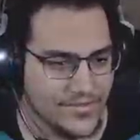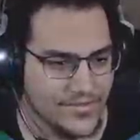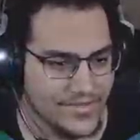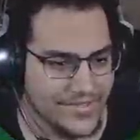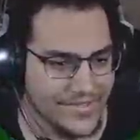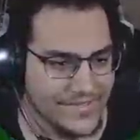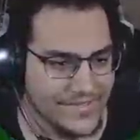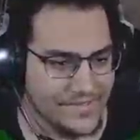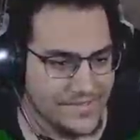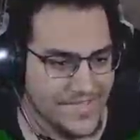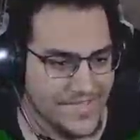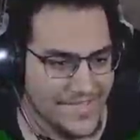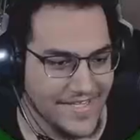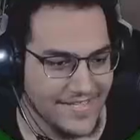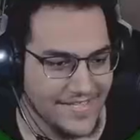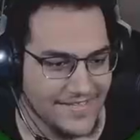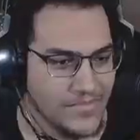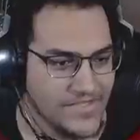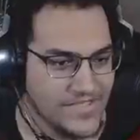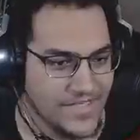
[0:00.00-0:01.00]
That's what I'm saying.
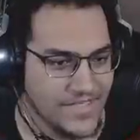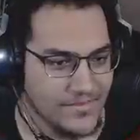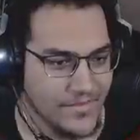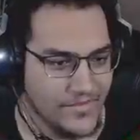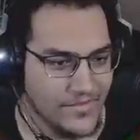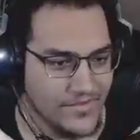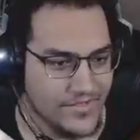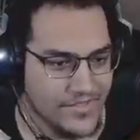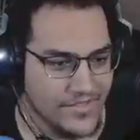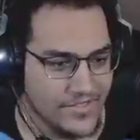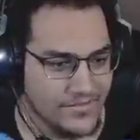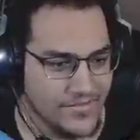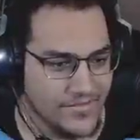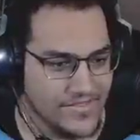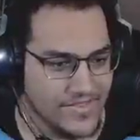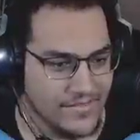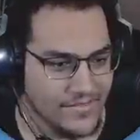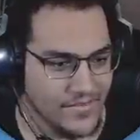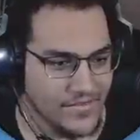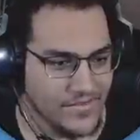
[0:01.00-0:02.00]
It's that multi-cut. It's
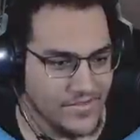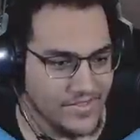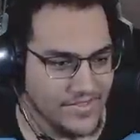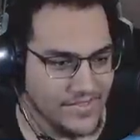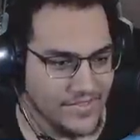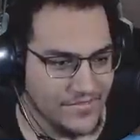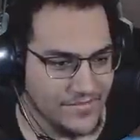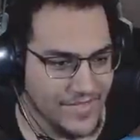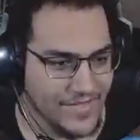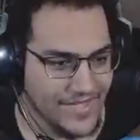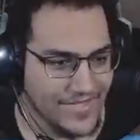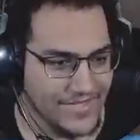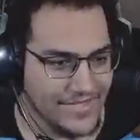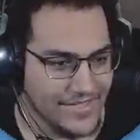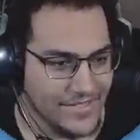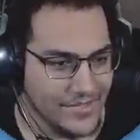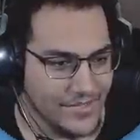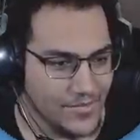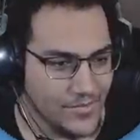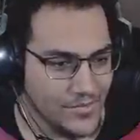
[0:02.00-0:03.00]
that multi-cut. That was
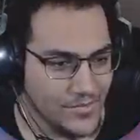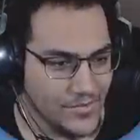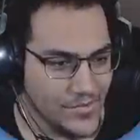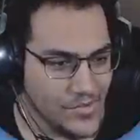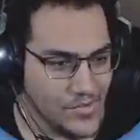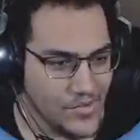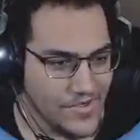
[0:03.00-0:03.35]
bad. Oh,